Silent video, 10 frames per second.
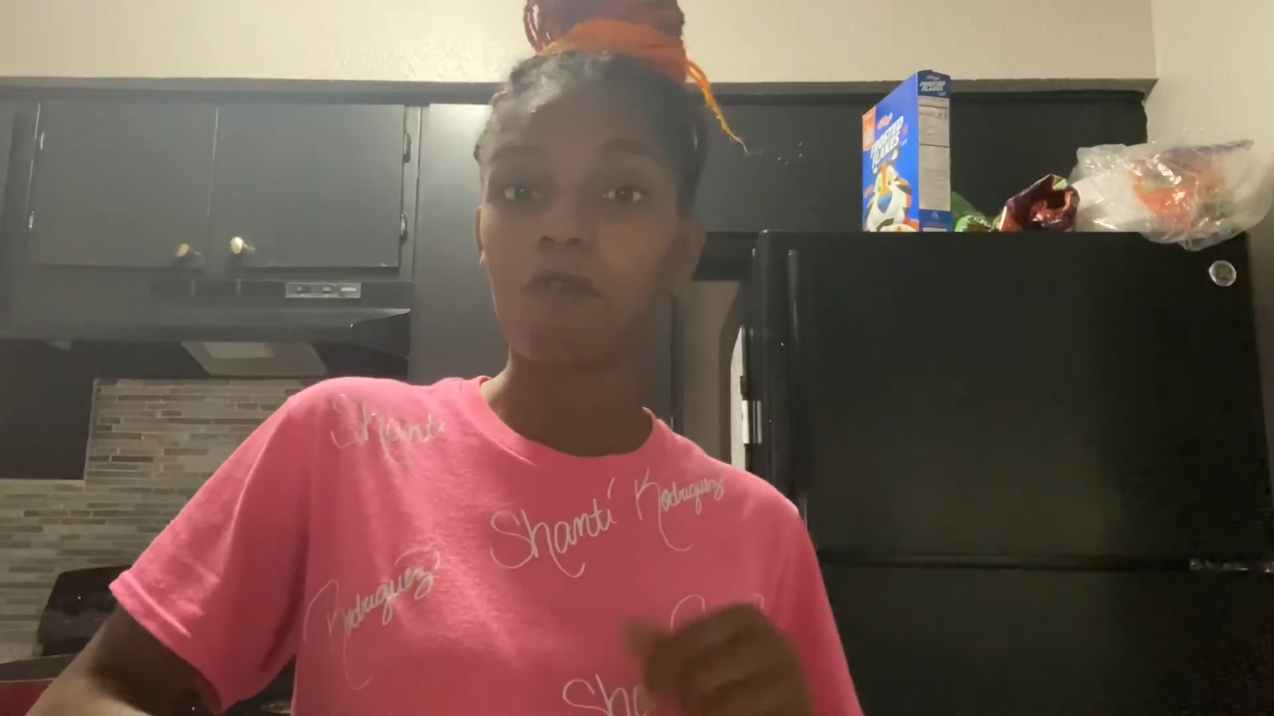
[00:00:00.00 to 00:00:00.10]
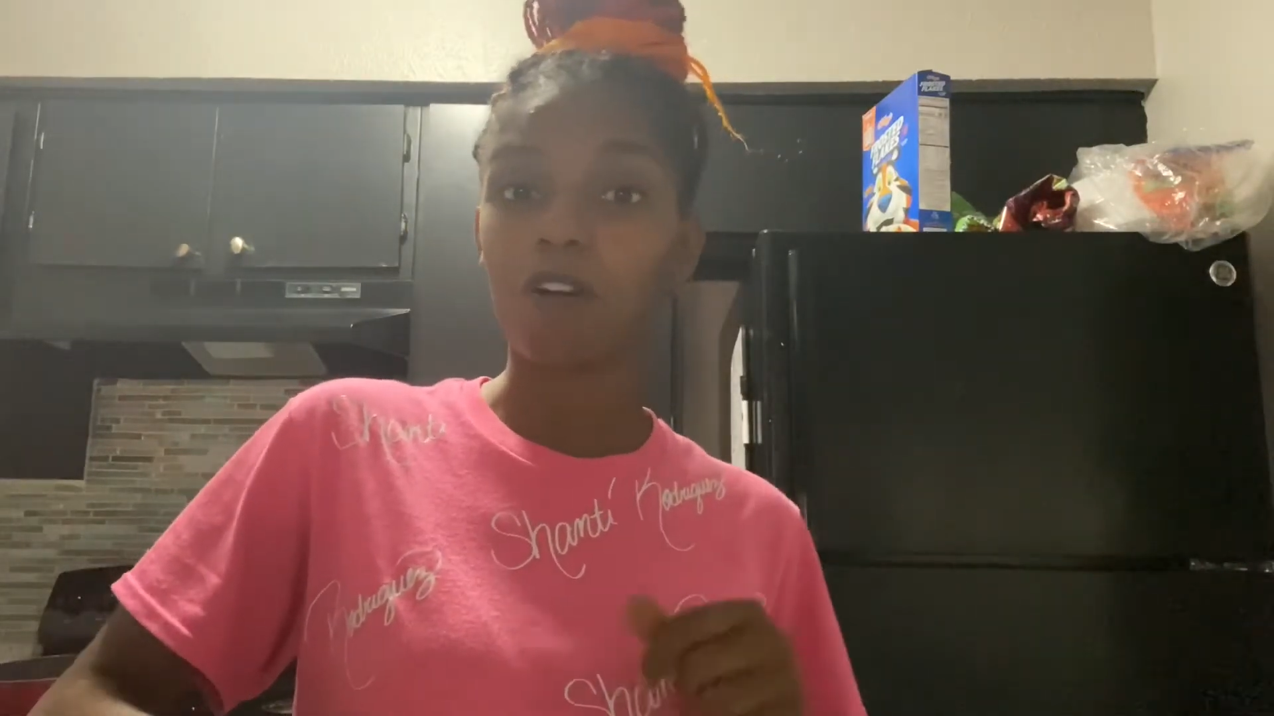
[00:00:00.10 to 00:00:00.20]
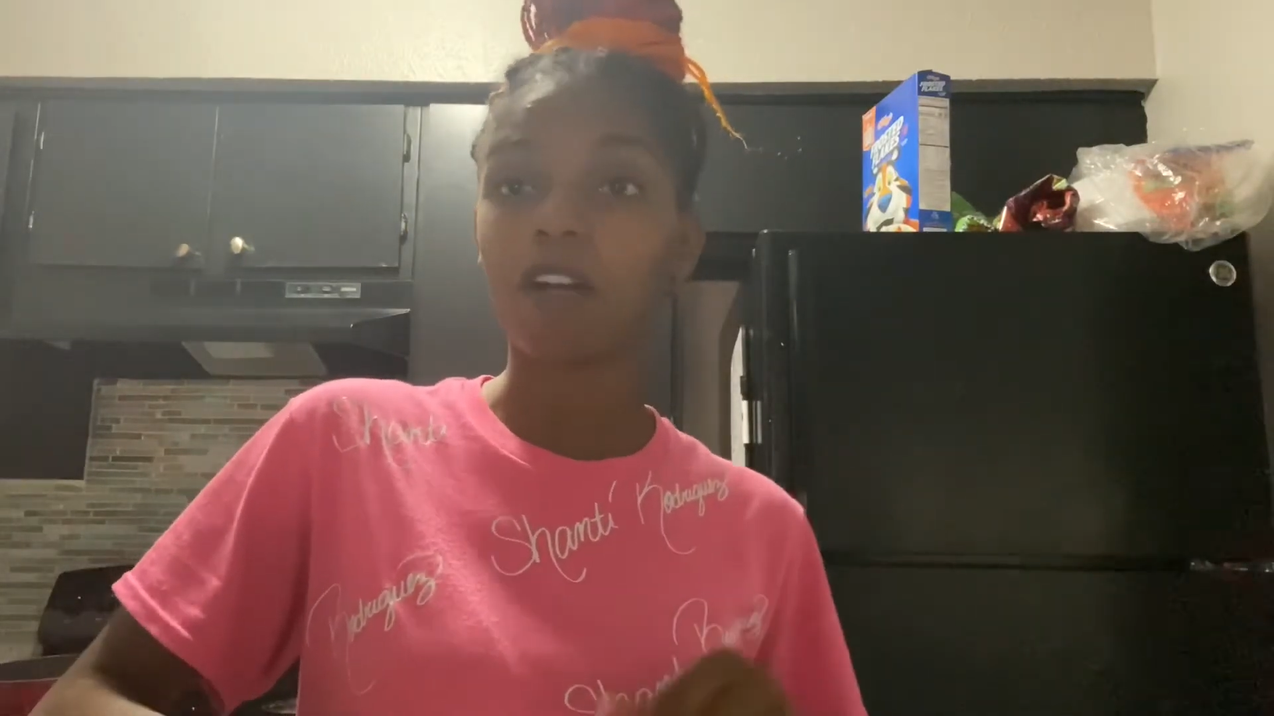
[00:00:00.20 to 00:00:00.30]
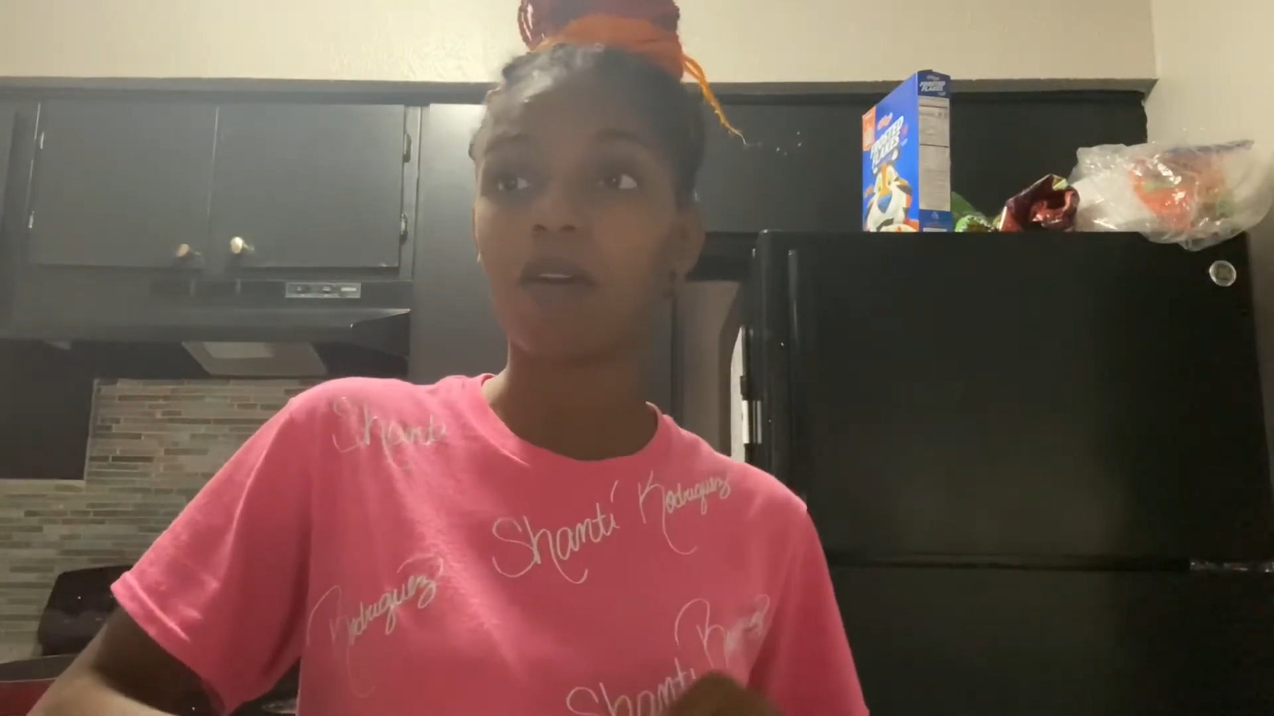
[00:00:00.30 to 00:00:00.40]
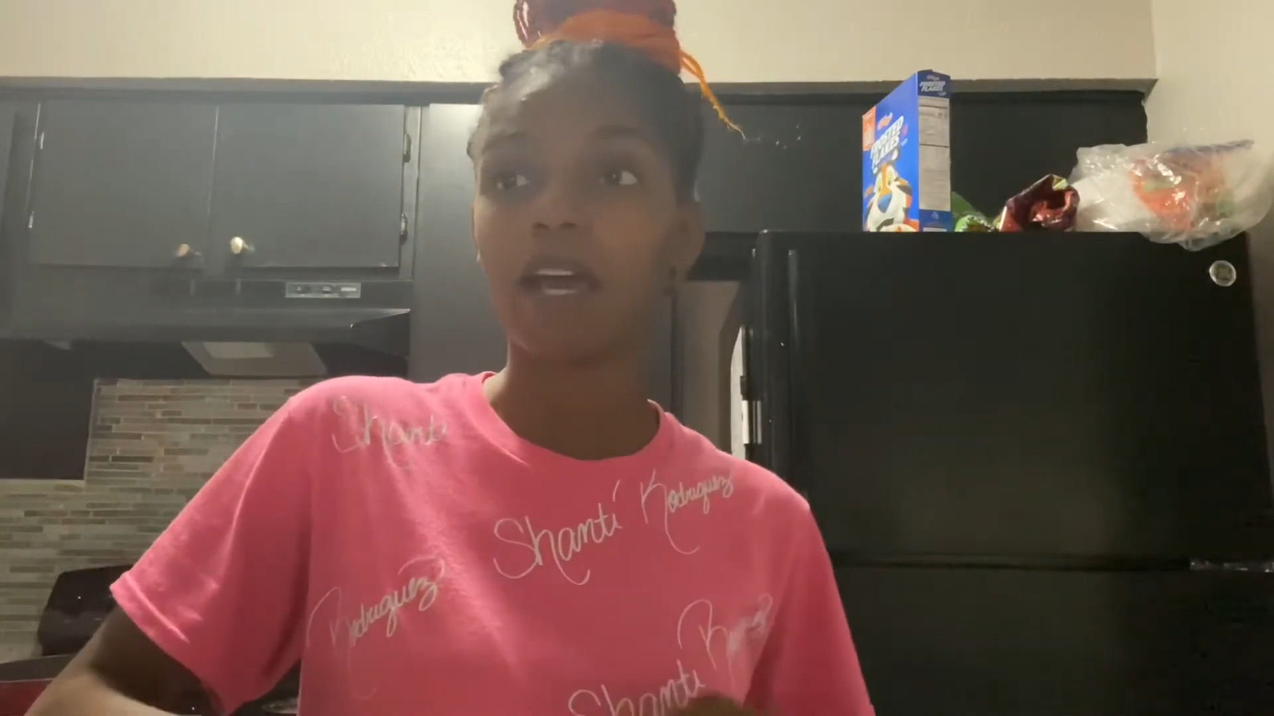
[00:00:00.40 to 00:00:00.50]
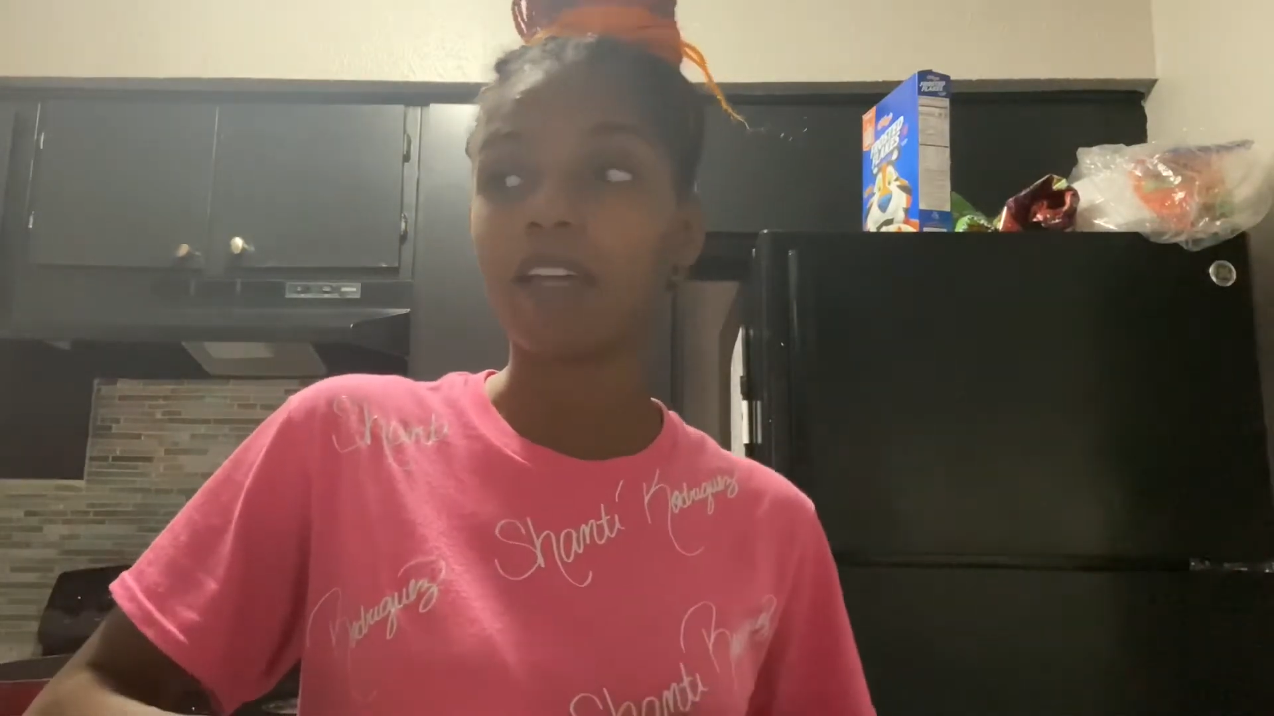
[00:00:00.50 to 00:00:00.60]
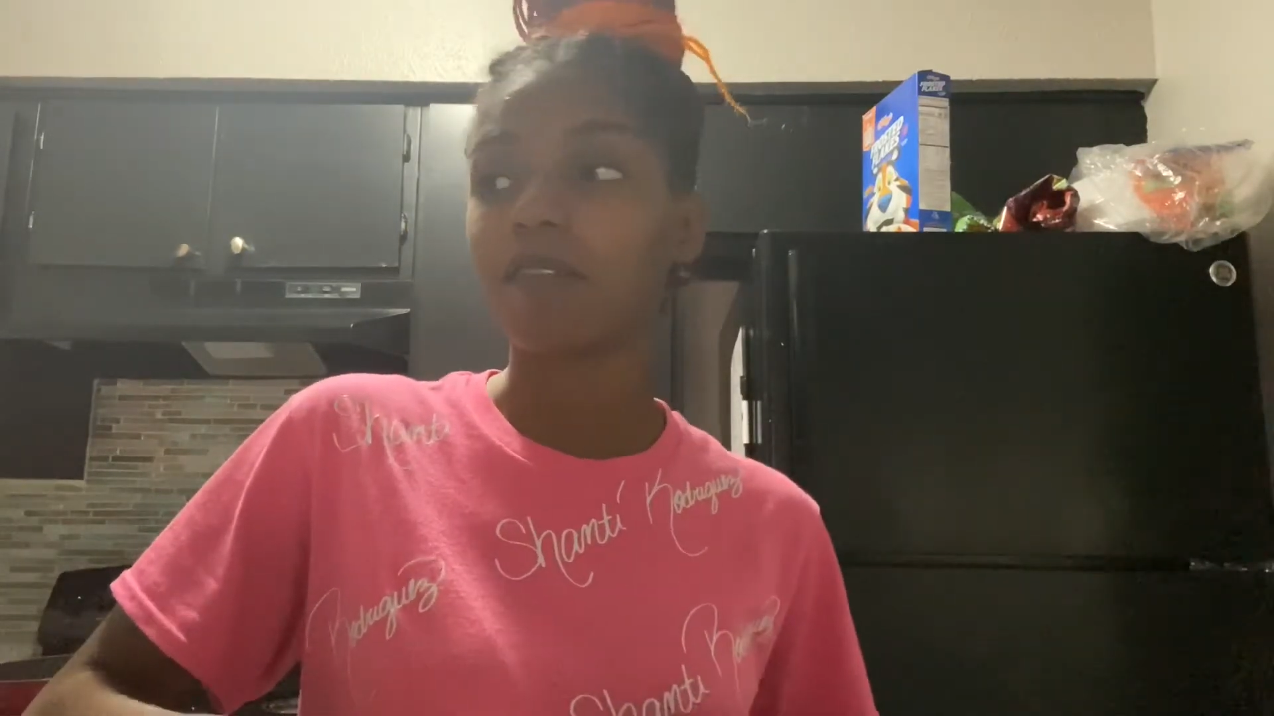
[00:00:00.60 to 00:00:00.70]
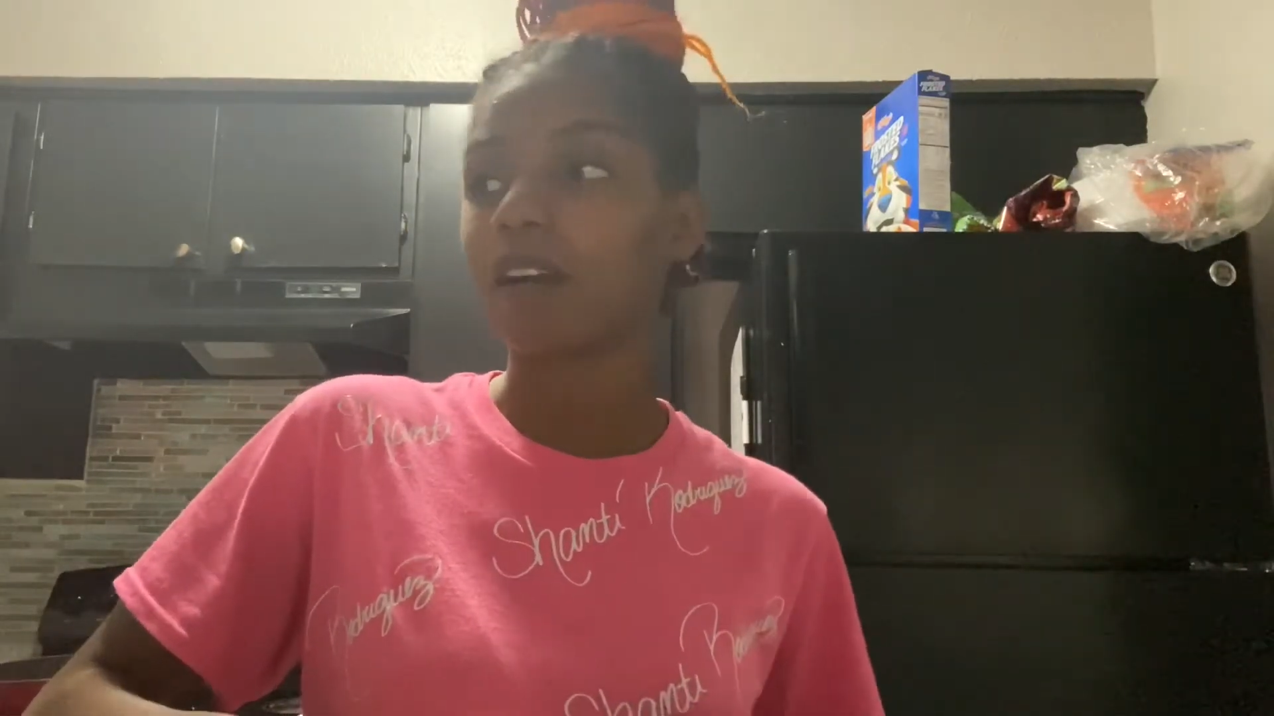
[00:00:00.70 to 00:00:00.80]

108